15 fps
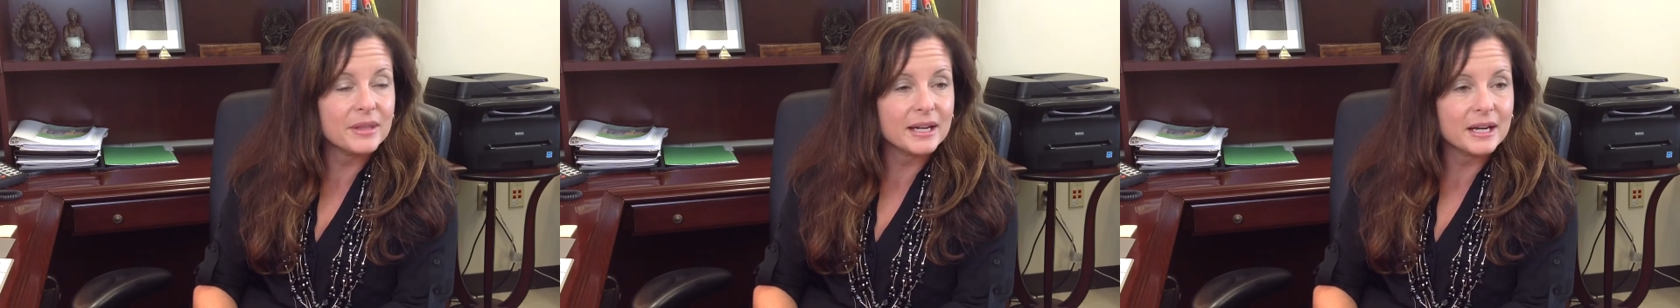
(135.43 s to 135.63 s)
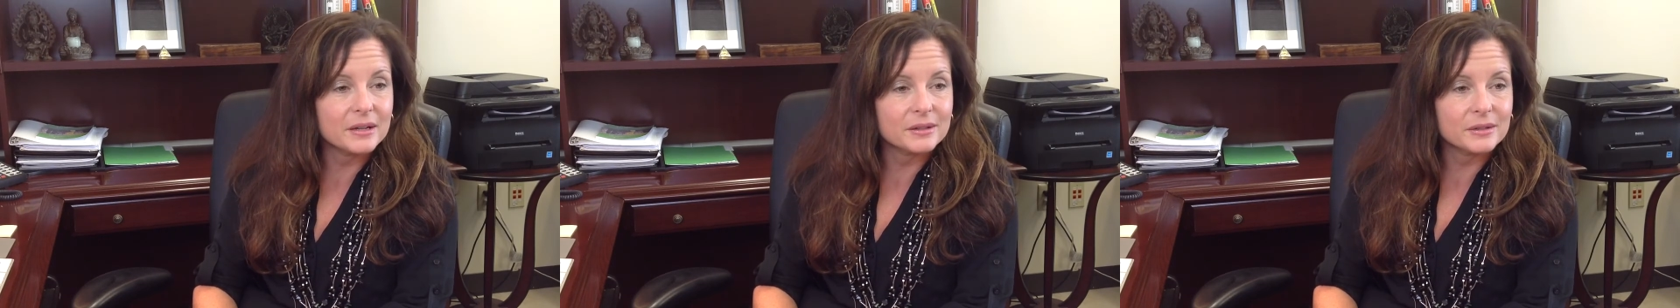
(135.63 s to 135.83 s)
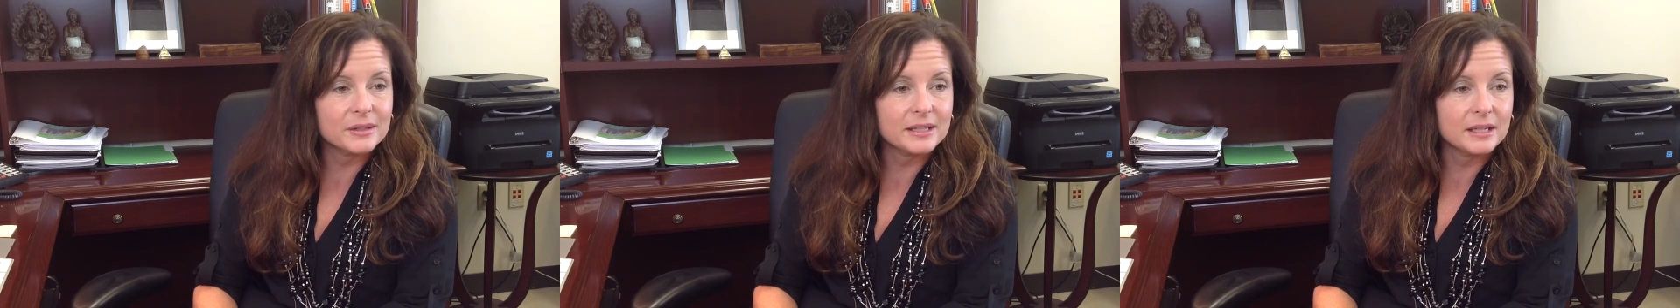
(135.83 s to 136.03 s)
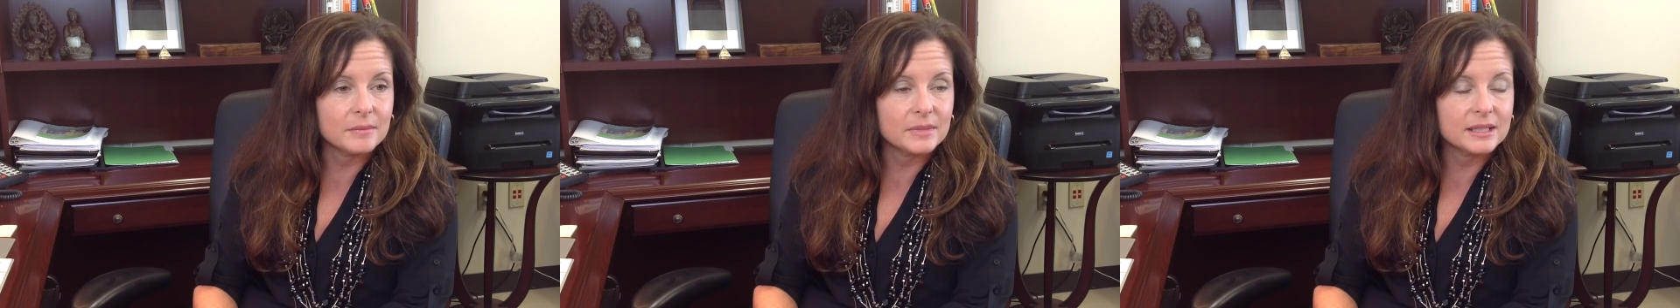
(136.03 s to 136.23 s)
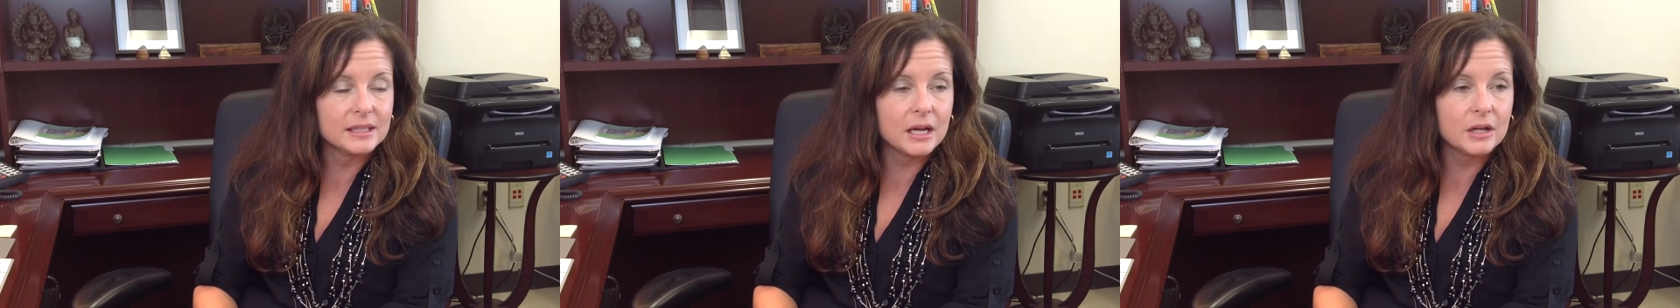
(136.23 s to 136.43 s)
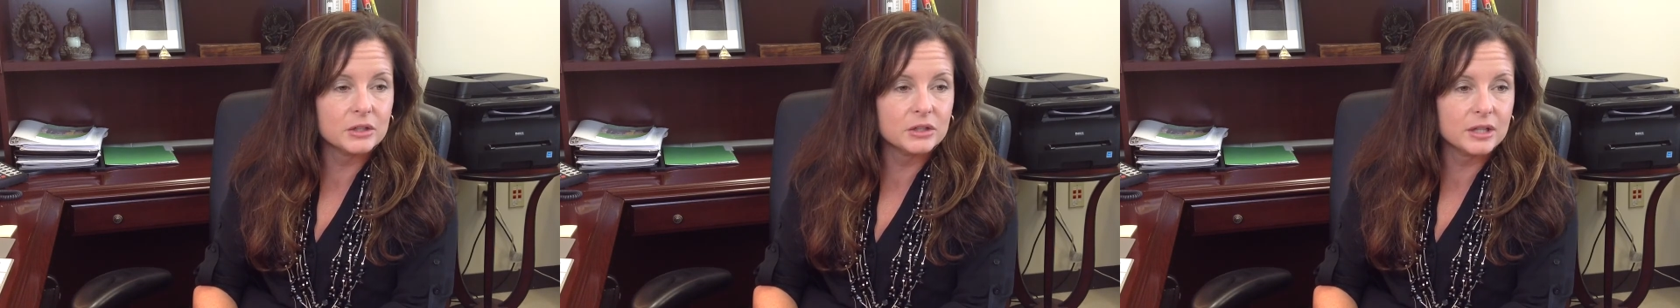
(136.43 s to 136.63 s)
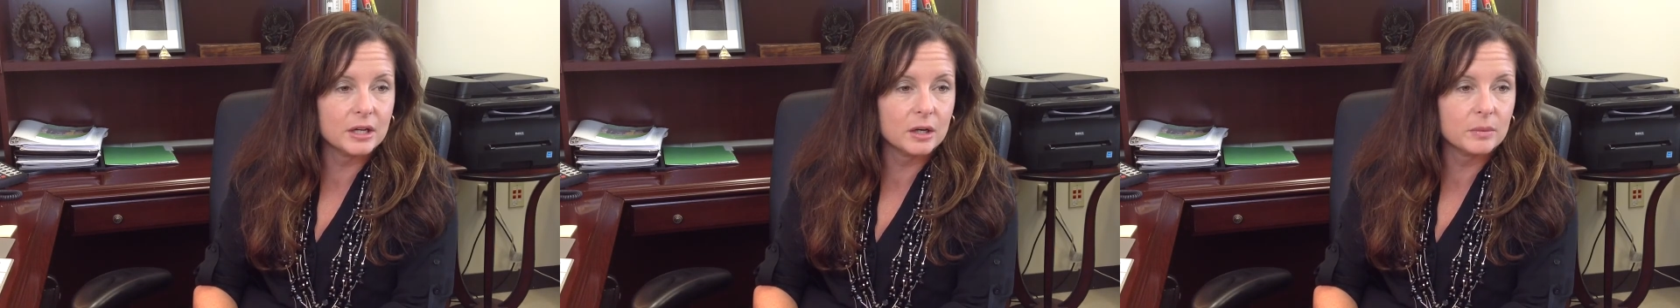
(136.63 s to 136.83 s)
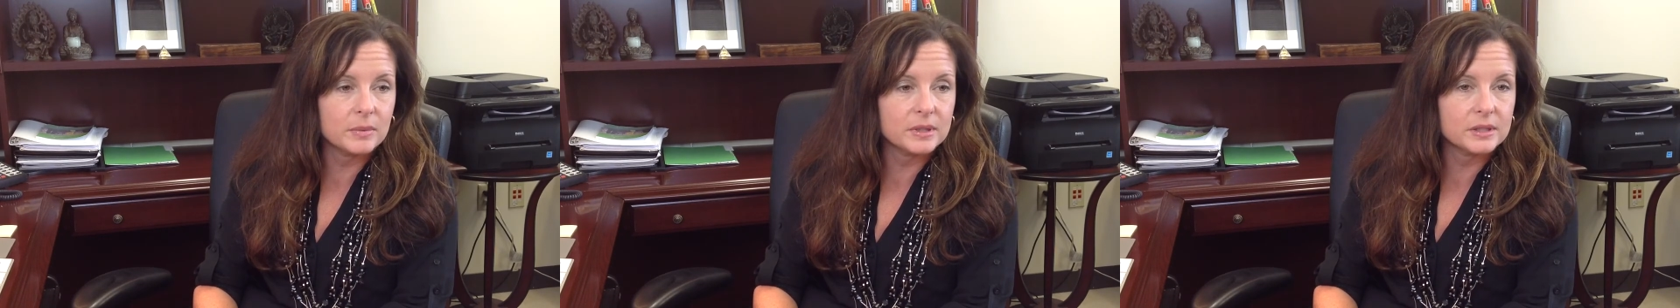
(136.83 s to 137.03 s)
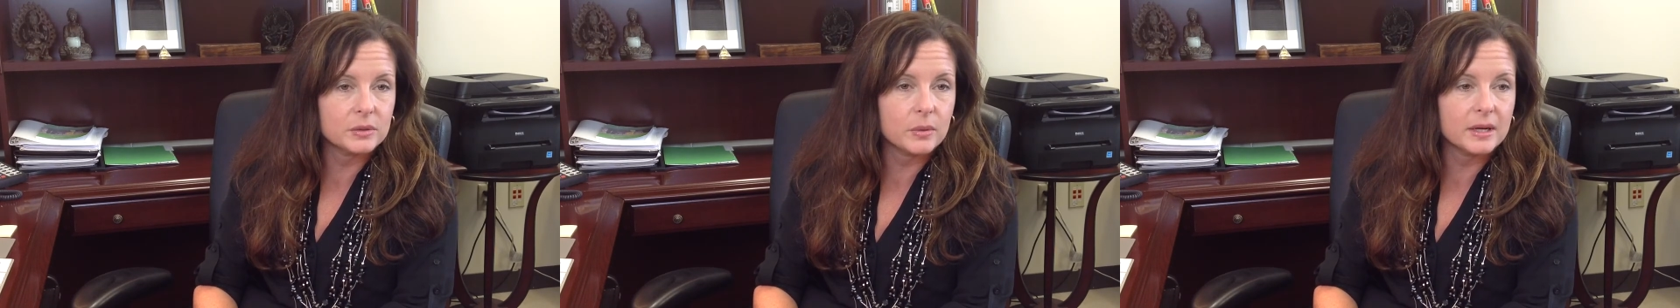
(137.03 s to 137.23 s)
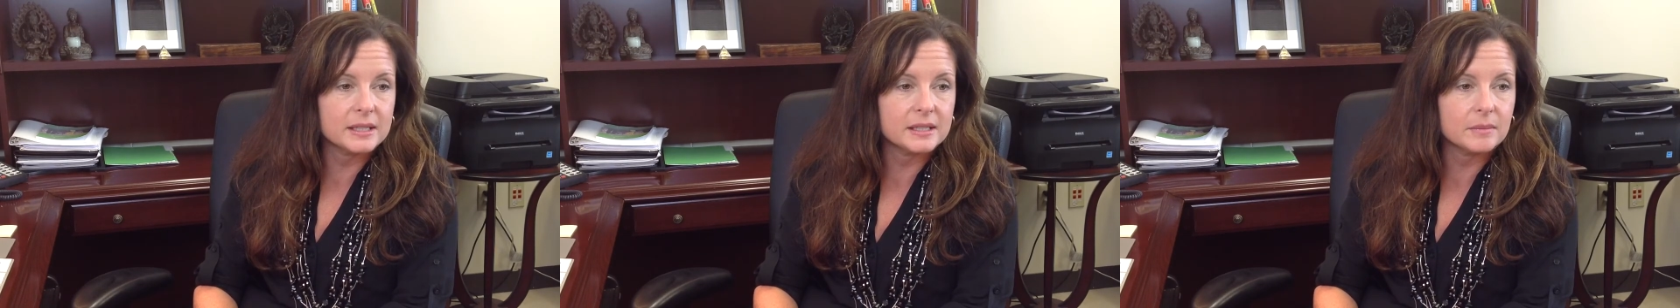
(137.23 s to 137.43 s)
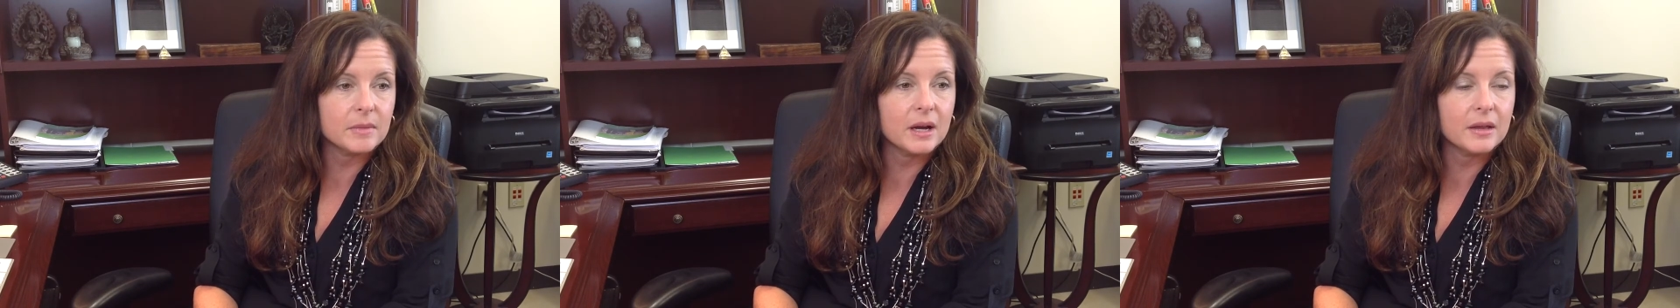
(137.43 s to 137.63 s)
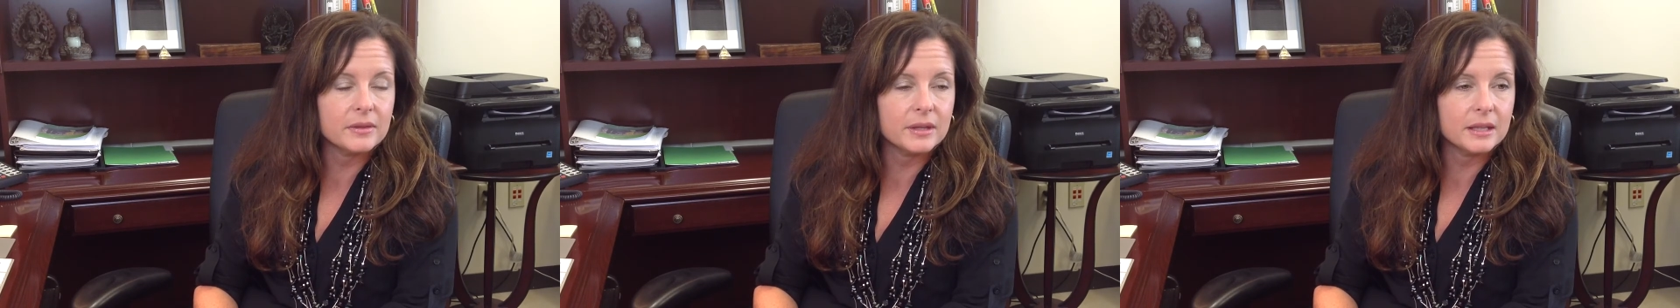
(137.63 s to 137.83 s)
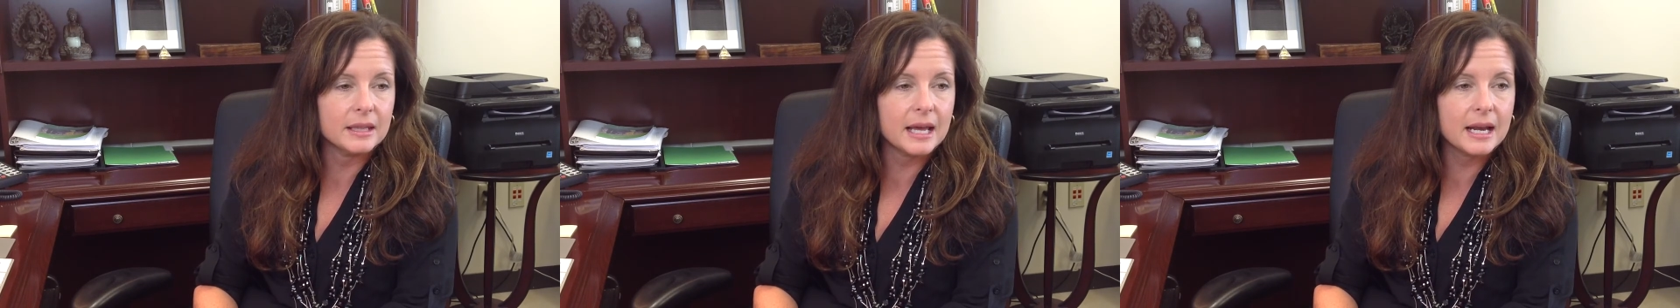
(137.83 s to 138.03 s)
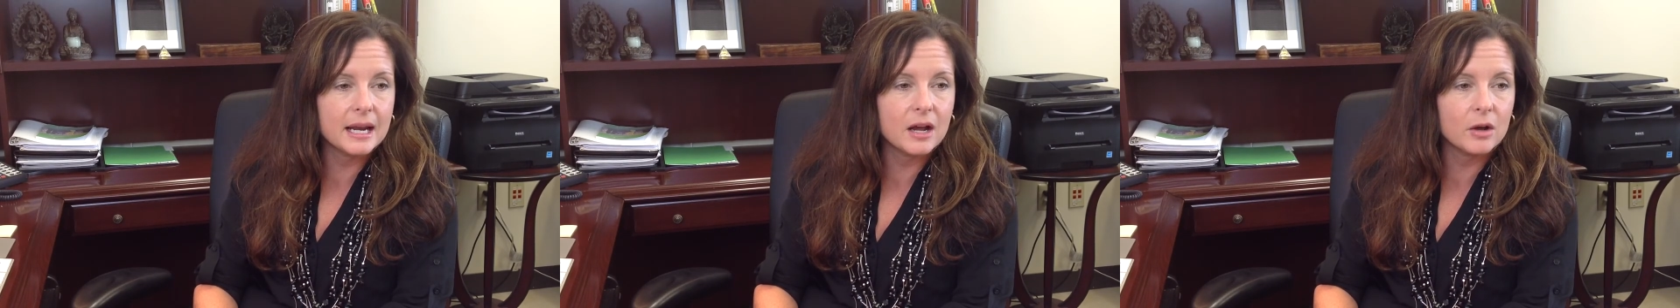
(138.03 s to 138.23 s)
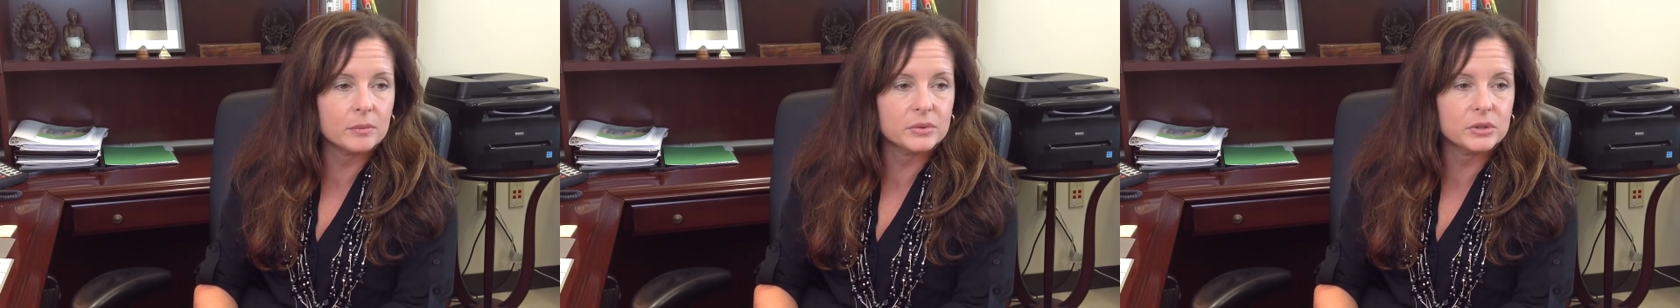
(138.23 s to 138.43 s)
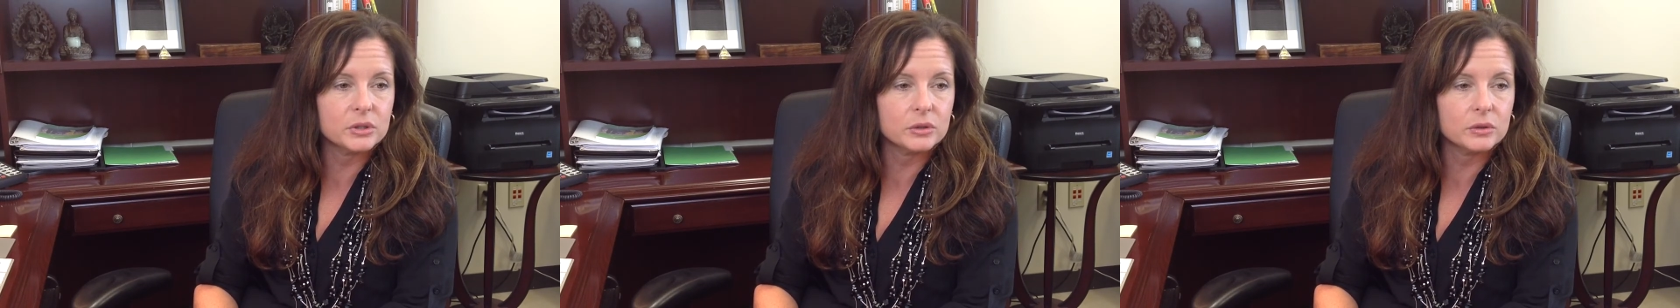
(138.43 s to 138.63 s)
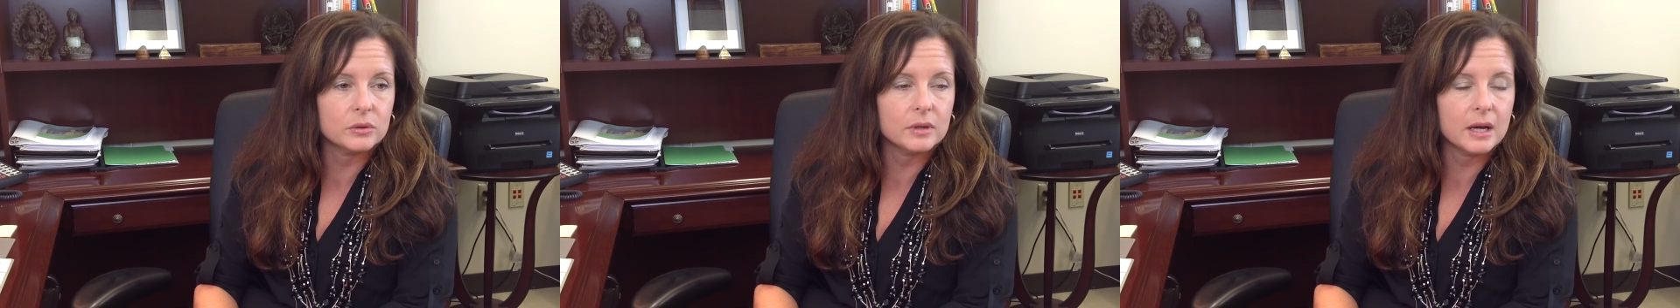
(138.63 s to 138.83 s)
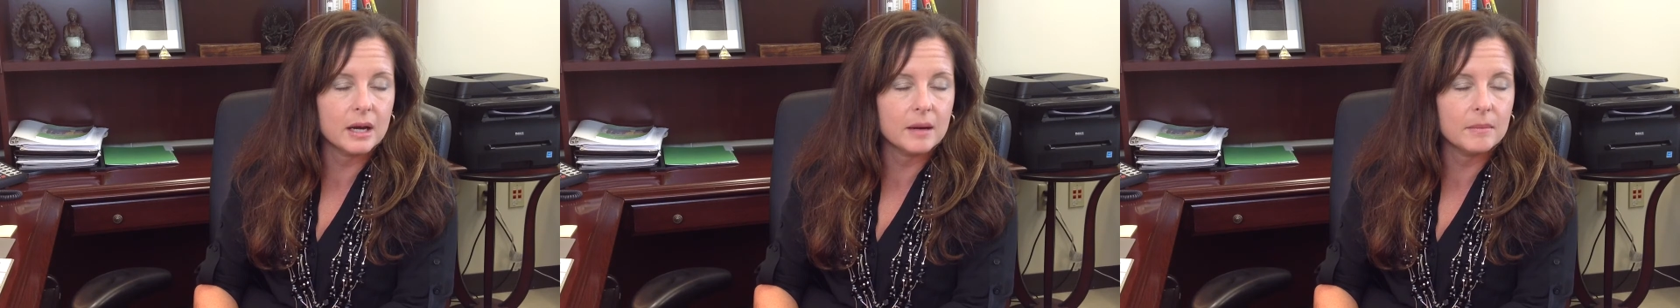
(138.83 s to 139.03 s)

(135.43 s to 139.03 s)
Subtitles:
and I also see a massage therapist twice a month, and that helps to